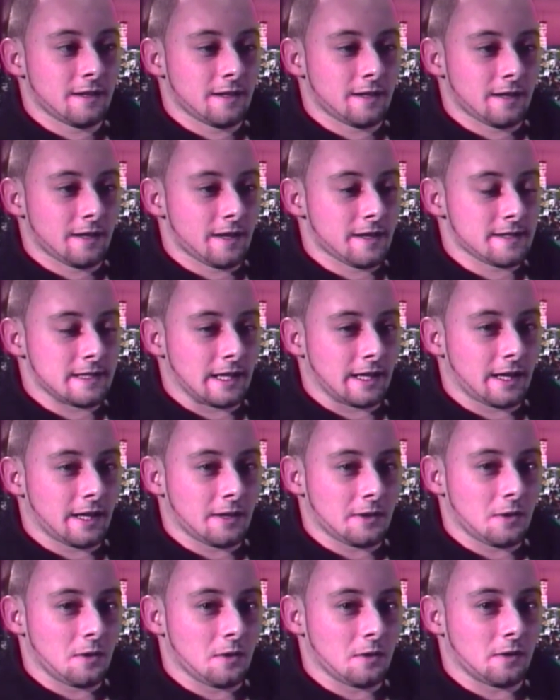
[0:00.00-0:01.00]
As I
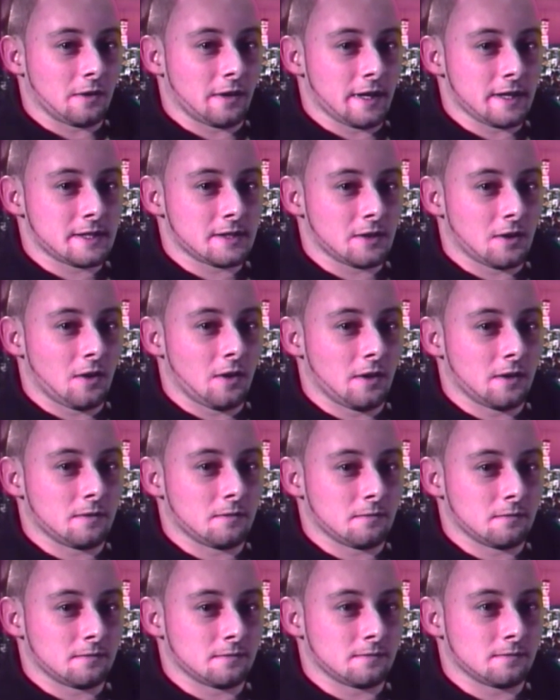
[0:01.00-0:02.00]
got older, I saw it
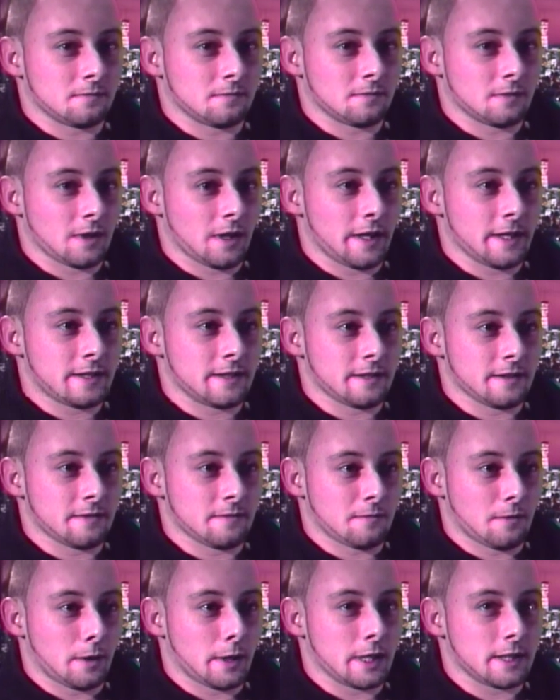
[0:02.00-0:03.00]
and liked it
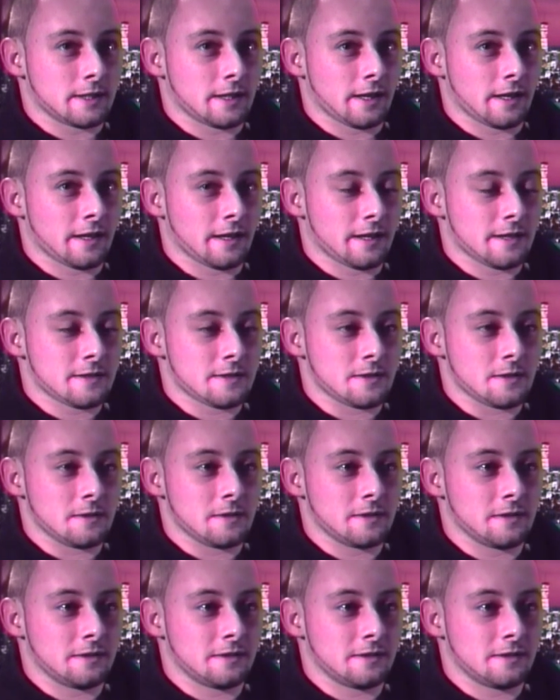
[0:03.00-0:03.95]
and wanted to get into it.